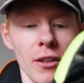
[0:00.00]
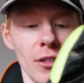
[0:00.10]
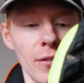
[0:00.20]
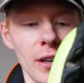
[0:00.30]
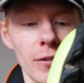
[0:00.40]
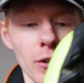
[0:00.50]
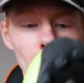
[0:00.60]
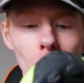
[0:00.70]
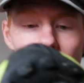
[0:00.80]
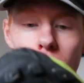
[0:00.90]
They've even
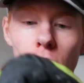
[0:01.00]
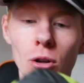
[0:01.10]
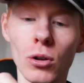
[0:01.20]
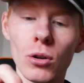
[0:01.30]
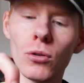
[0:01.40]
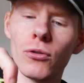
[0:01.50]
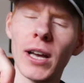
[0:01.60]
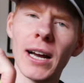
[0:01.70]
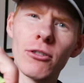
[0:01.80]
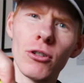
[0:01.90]
got some holes
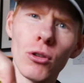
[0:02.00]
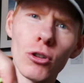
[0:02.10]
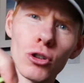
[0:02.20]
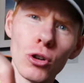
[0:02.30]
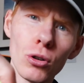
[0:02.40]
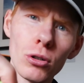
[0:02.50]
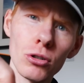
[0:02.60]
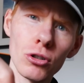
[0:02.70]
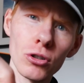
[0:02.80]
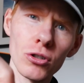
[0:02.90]
actually on the tongue
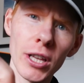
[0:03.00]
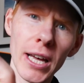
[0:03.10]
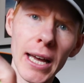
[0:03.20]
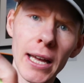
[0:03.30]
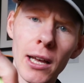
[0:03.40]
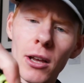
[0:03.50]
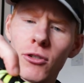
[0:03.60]
just there,